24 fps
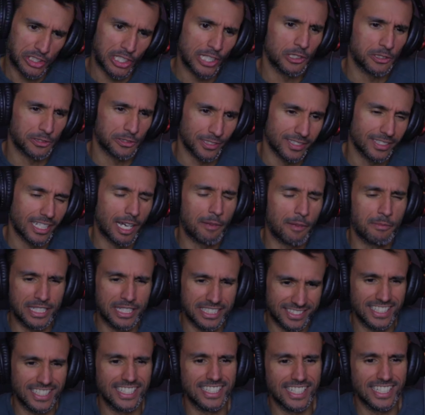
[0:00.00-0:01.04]
well, children, I
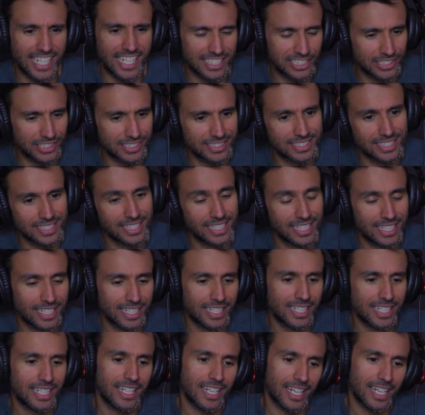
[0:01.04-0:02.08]
mean teenagers,
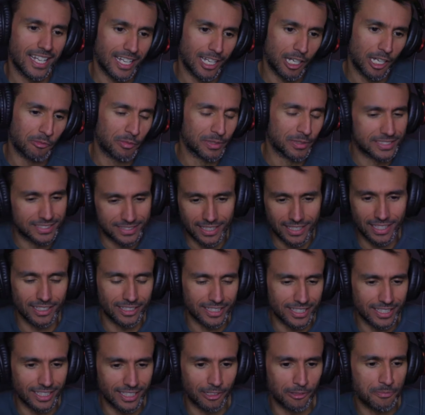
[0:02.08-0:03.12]
uh, but
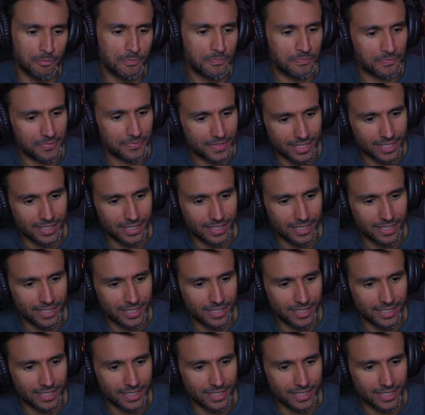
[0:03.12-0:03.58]
still, you know.